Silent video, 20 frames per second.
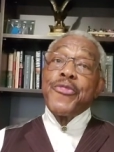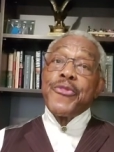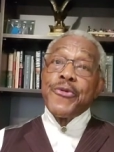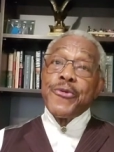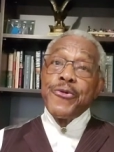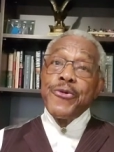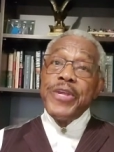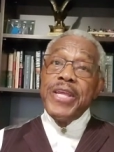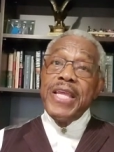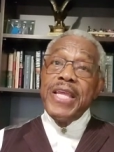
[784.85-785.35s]

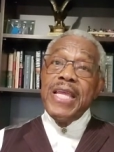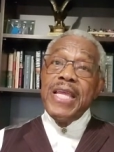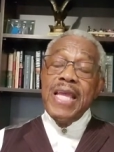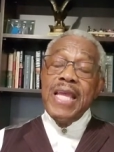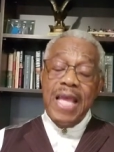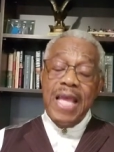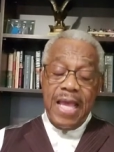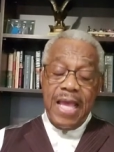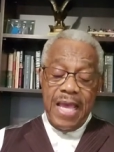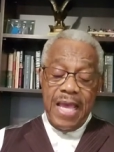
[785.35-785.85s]
three
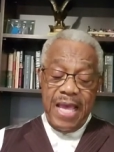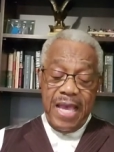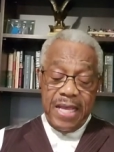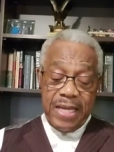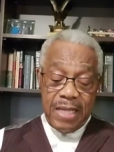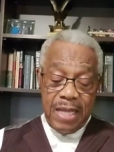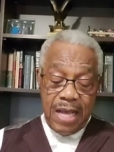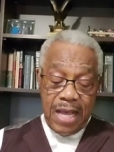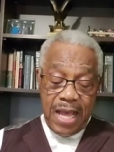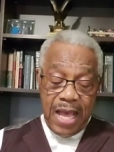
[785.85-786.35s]

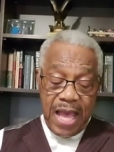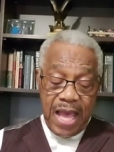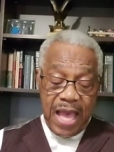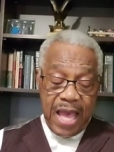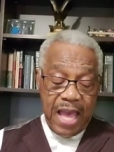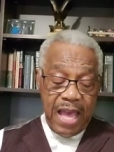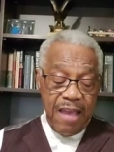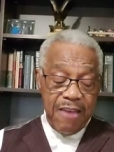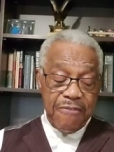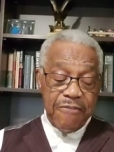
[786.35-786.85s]
and a
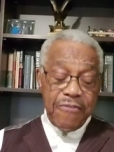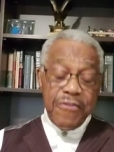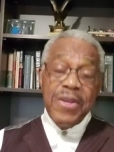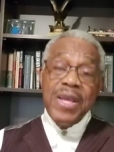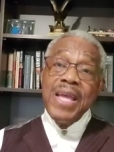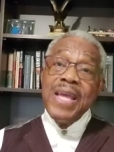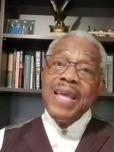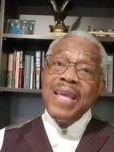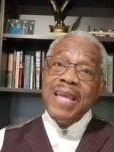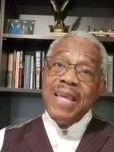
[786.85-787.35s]
half
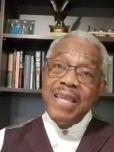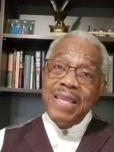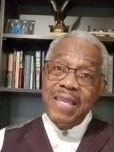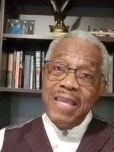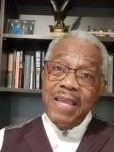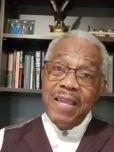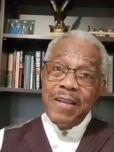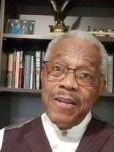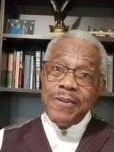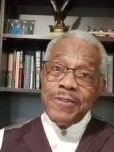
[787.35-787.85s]

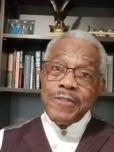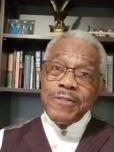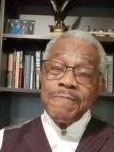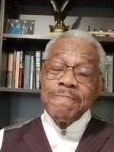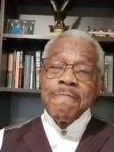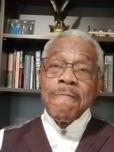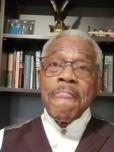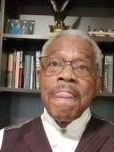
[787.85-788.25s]
years.